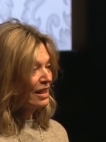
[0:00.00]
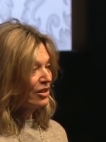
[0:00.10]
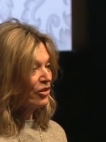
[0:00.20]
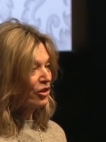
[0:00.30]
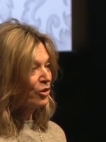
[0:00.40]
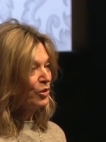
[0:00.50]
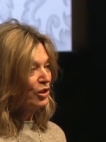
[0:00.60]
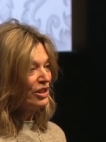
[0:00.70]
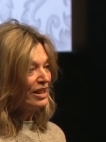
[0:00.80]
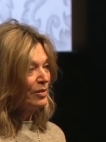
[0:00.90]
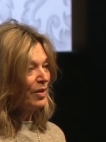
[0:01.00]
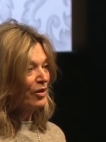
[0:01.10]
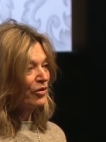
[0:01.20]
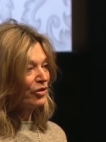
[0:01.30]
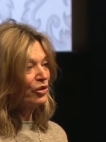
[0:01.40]
to the community,
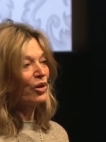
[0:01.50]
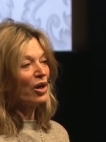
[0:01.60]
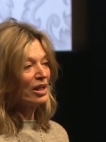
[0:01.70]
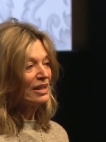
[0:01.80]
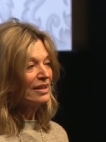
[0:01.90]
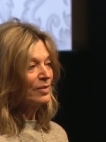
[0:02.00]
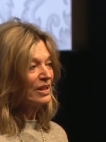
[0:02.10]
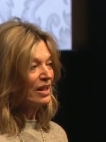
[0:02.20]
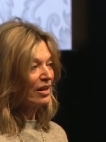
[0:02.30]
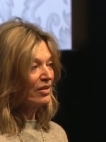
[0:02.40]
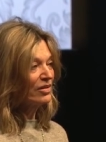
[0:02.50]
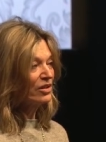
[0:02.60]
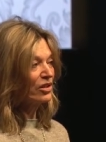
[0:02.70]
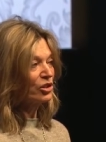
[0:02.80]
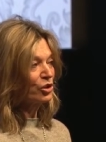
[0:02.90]
both to artists themselves,
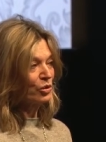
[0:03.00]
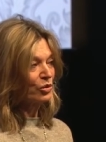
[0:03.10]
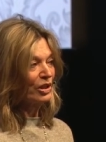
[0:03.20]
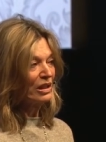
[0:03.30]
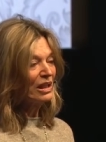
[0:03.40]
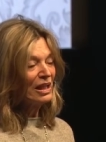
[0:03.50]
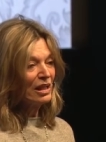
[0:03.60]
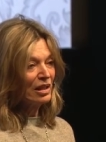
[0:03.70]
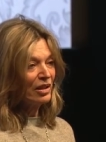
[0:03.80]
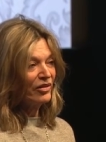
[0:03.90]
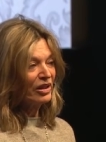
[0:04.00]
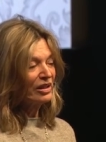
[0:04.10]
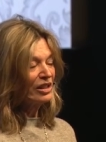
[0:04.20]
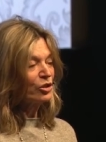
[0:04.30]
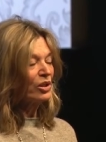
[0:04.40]
to the children of the
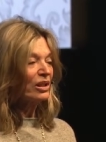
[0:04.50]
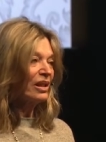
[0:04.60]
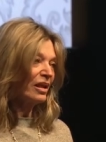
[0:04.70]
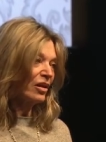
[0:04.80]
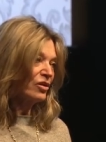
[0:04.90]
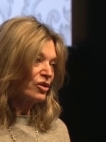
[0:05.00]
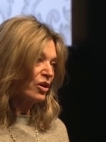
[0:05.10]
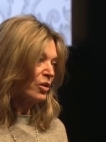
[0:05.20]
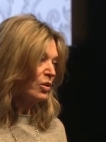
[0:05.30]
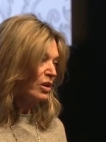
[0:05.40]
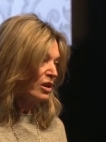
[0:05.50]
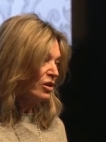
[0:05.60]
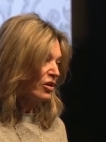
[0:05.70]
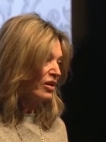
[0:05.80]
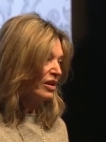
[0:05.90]
district, and also
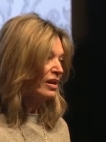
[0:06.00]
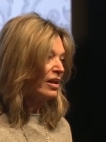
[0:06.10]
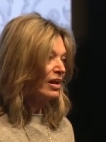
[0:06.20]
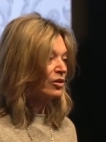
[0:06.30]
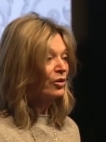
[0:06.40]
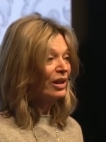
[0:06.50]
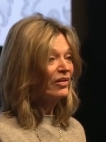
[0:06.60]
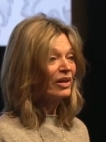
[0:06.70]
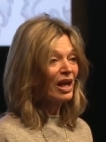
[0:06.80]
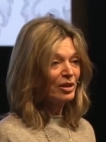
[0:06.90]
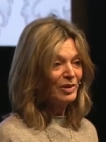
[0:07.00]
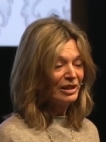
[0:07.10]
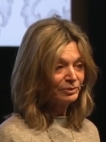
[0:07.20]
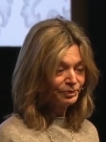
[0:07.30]
to the creative economy.